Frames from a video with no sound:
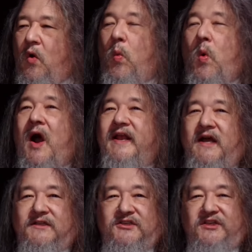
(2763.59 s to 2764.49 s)
Why
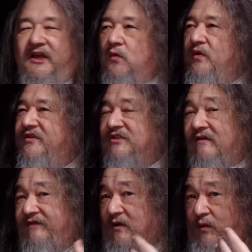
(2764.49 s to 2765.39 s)
not stick with
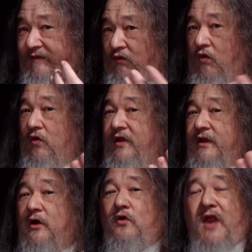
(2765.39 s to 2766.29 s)
stuff that we've already
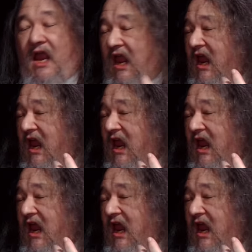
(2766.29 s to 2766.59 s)
known,